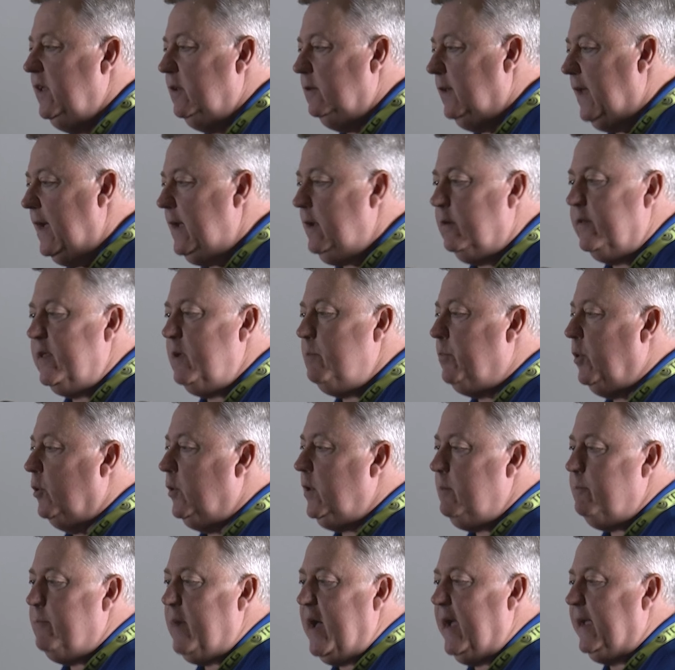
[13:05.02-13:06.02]
then later they pulled
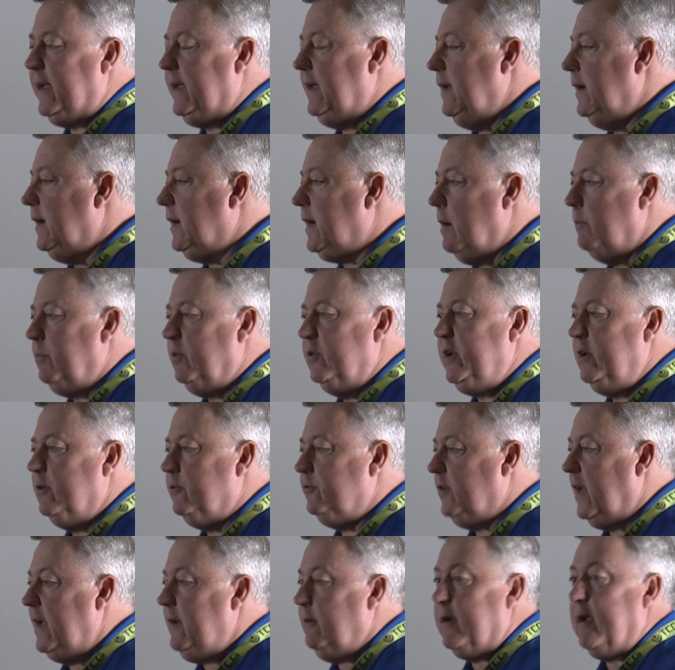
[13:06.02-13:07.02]
him back in a couple of years
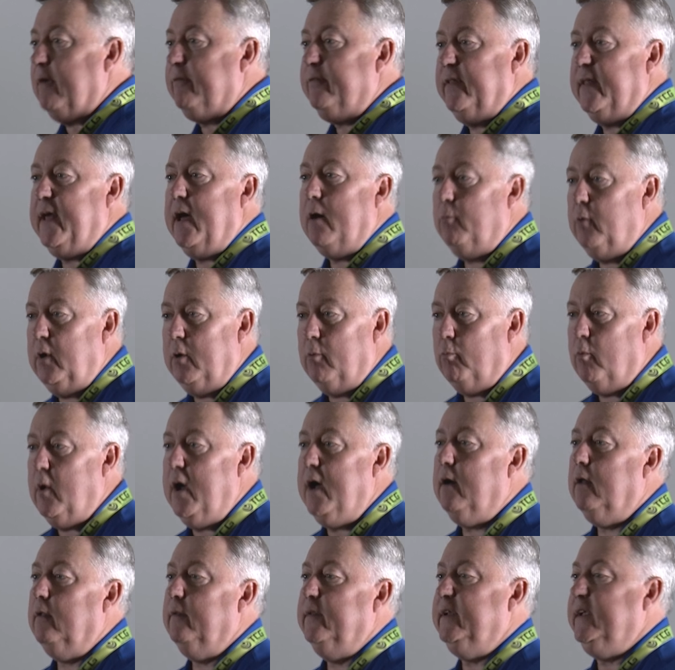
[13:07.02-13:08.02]
later after that went
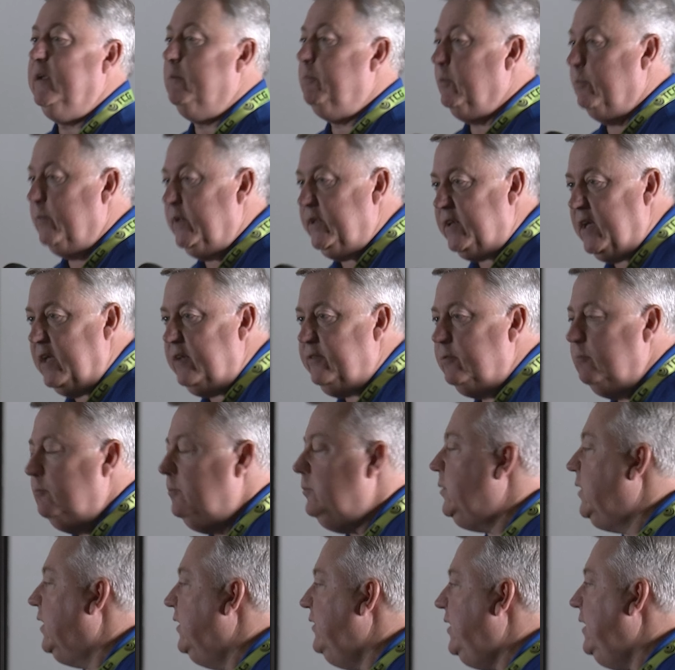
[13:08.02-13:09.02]
well, and the
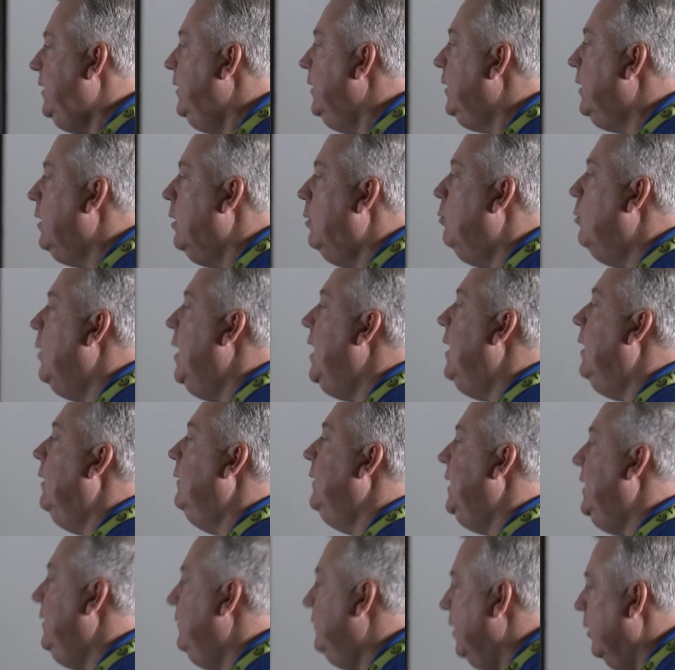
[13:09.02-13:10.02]
implementation continued to go well,
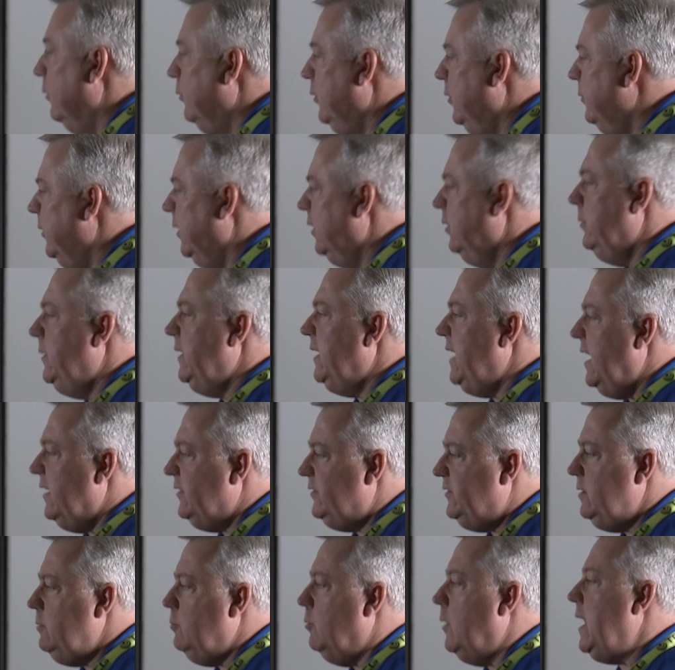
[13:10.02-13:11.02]
and he told him a little bit of
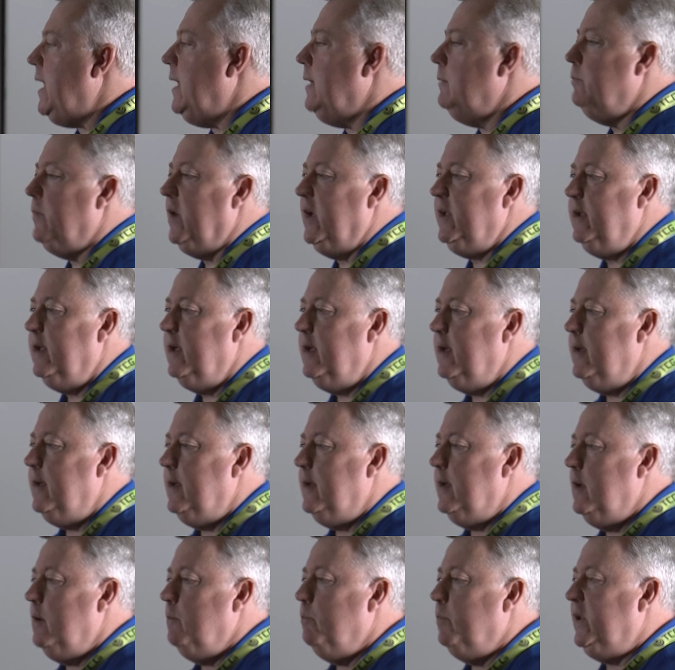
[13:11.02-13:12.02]
SDWAN,
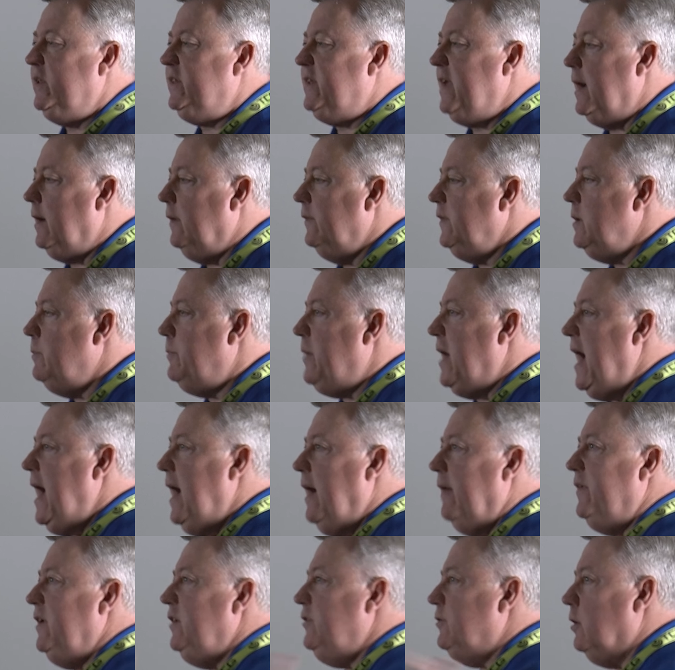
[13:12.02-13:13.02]
but down the
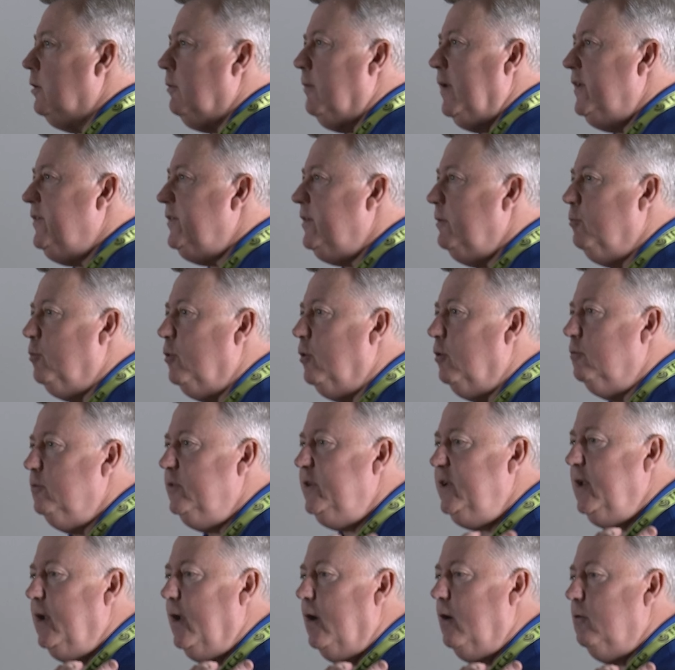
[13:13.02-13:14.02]
path, he turned around and said, well,
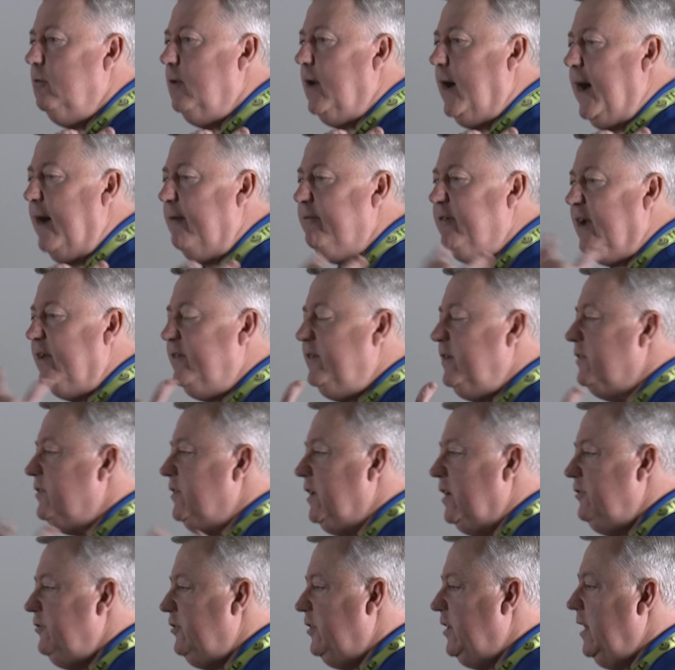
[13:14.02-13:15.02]
you know, I've got this
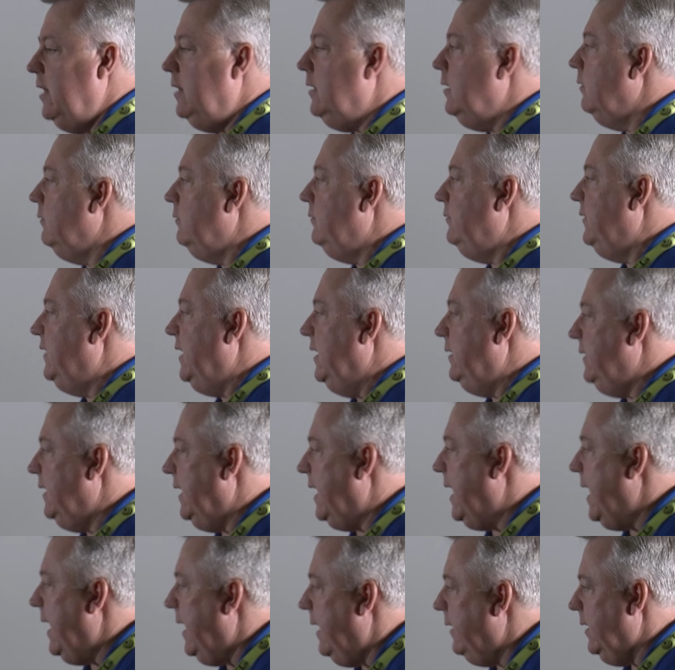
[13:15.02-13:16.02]
engineer that
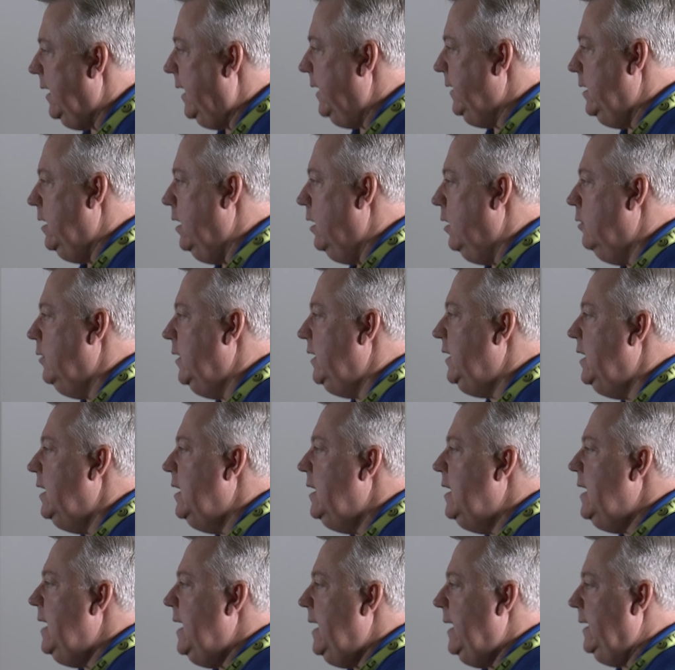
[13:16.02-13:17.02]
I know,
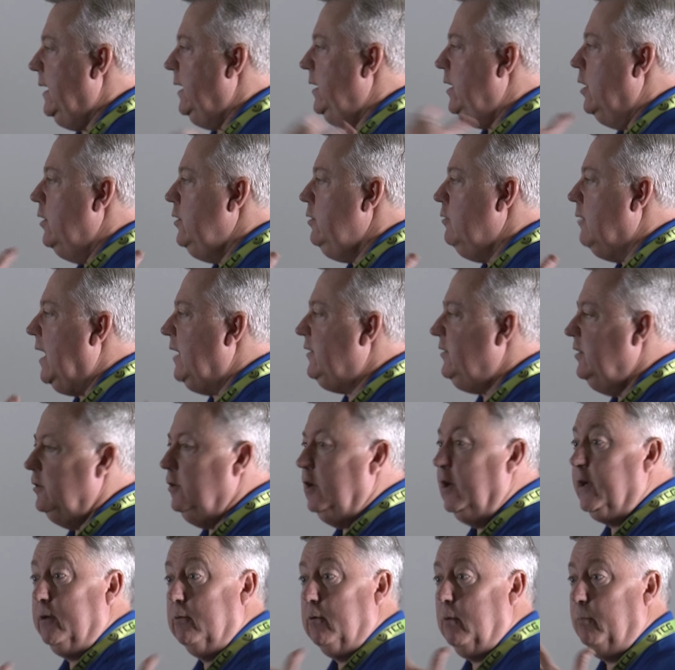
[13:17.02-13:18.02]
and I know you're actually
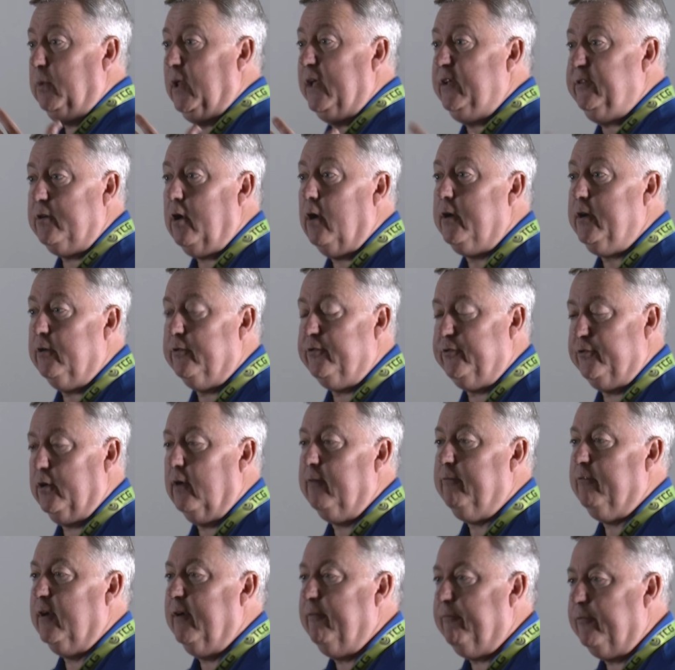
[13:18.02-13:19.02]
looking to replace all your
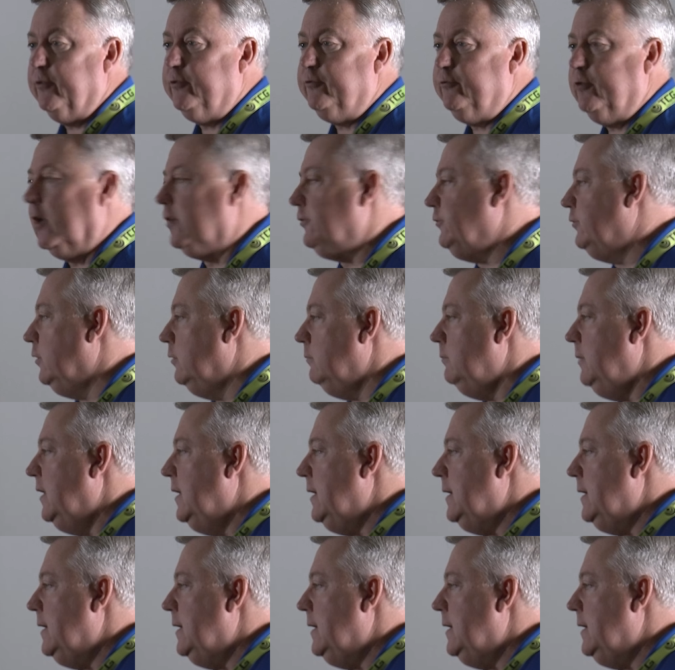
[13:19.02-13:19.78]
server infrastructure.